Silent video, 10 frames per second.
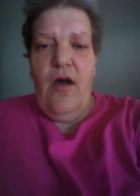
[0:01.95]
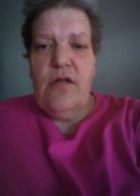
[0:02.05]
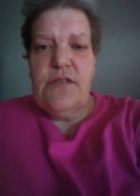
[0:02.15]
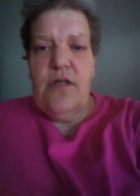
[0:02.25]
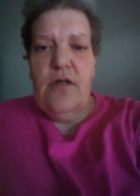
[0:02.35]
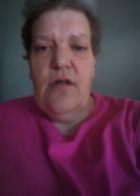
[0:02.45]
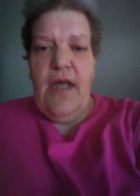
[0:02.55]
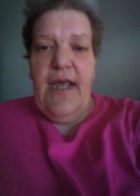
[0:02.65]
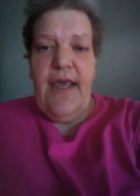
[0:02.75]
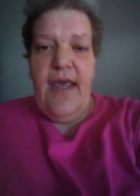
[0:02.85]
also
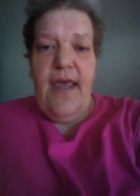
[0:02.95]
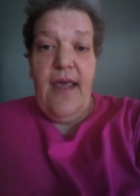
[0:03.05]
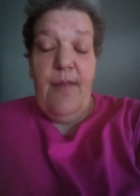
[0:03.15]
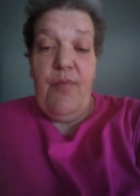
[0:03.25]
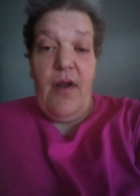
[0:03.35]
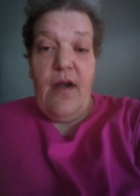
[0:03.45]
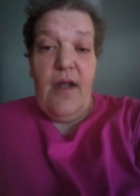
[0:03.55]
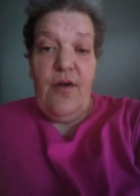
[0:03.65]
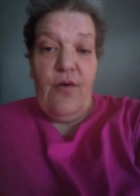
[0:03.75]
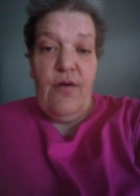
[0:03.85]
aka Brown
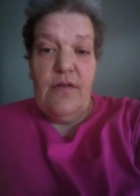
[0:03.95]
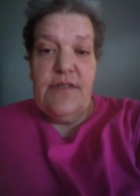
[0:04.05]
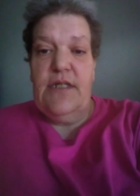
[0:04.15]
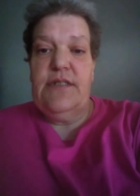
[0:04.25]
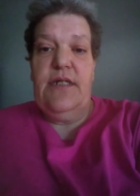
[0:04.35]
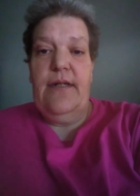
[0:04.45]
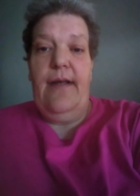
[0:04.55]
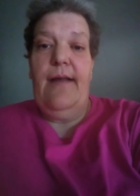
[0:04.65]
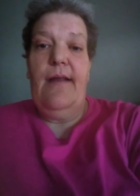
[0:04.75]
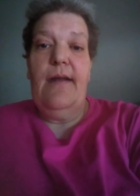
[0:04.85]
Eyed Girl
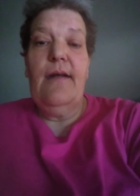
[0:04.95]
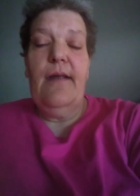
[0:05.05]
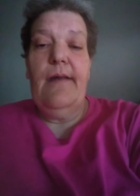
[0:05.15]
69.